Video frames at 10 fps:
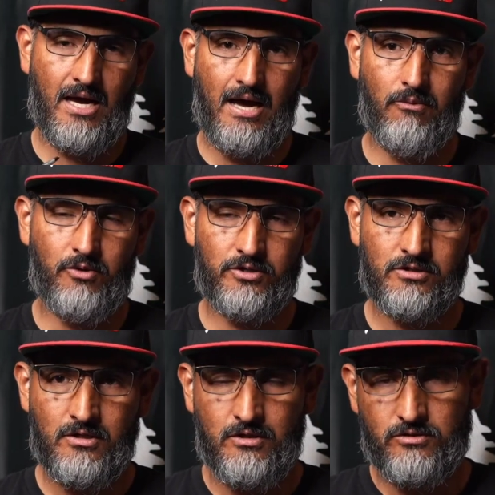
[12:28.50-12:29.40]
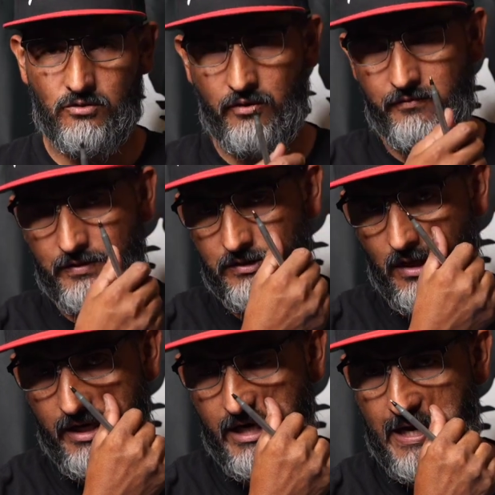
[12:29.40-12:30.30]
hours. So if you're
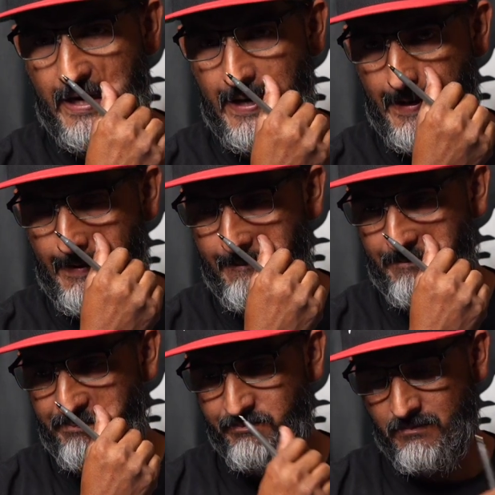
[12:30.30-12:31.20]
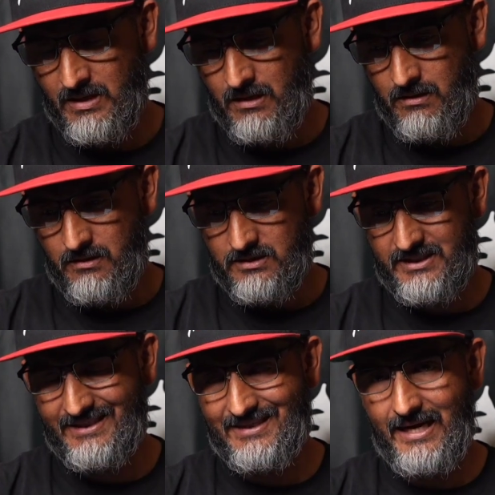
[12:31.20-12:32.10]
starting at
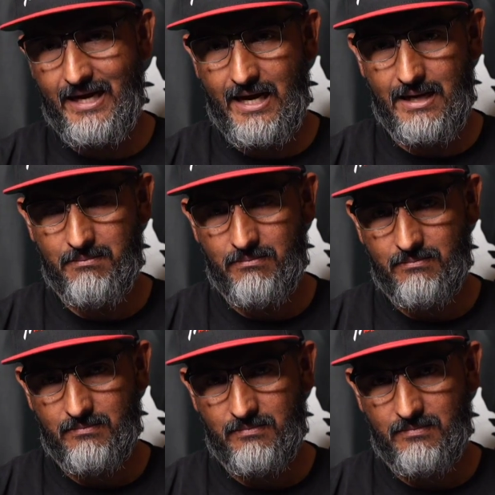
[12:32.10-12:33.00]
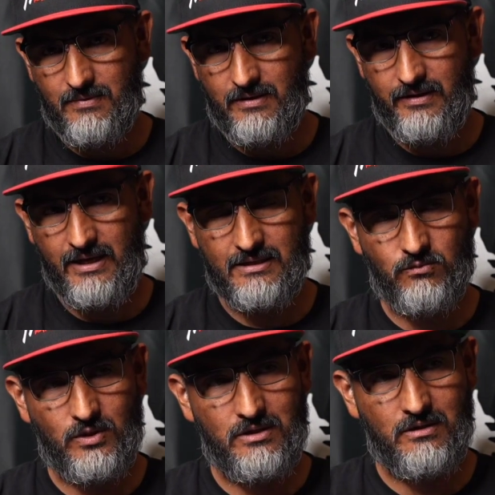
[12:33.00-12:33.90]
6 a.m., that's
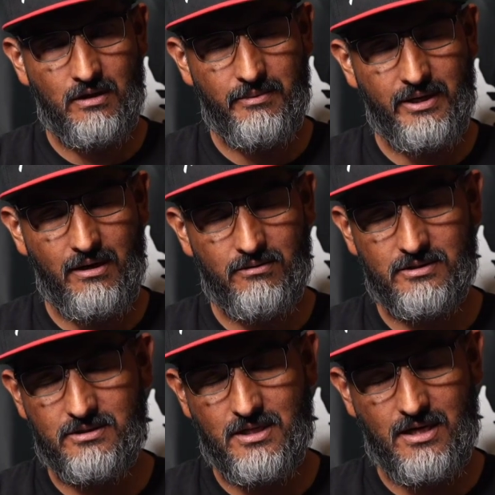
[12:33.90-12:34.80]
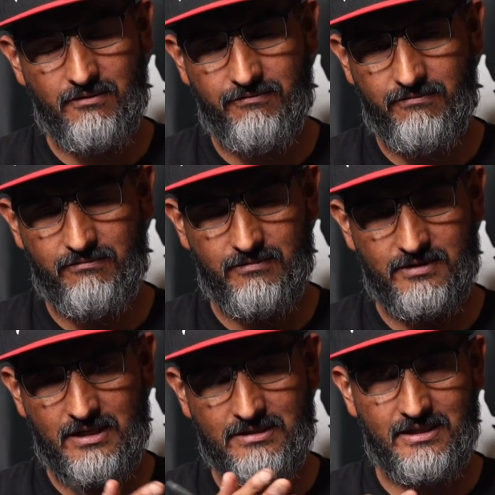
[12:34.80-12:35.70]
how many hours is that?
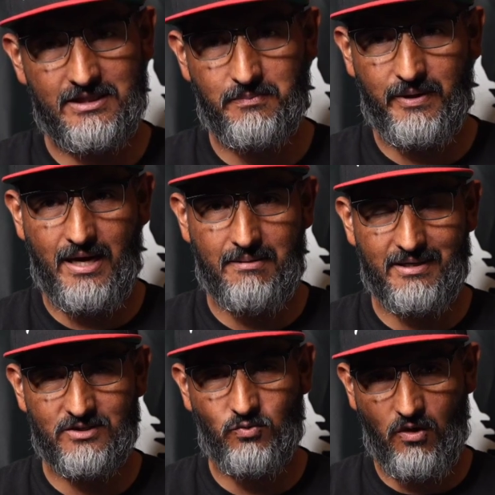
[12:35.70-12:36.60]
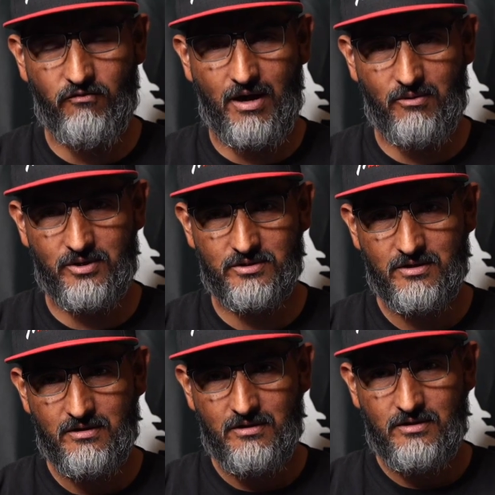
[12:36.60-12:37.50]
At 6 p.m., that's 12 hours.
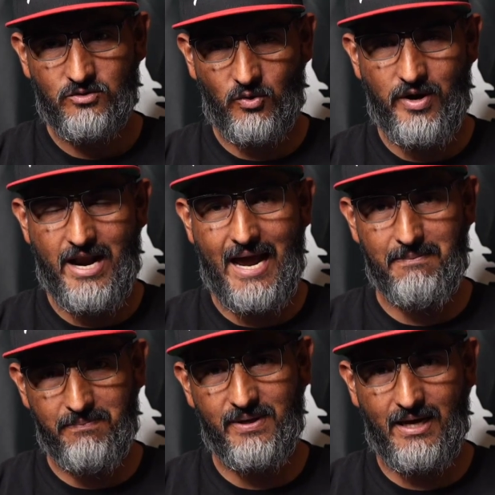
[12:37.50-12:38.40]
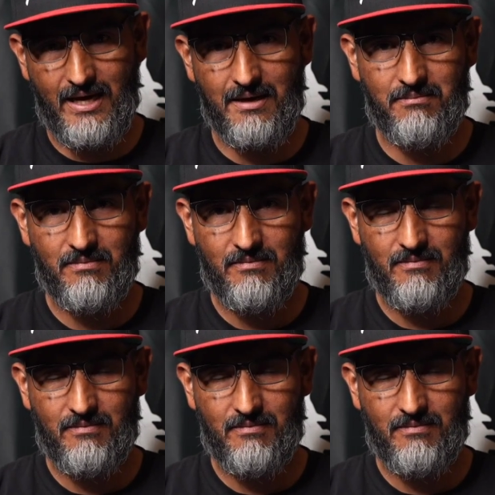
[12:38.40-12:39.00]
So 9 p.m.,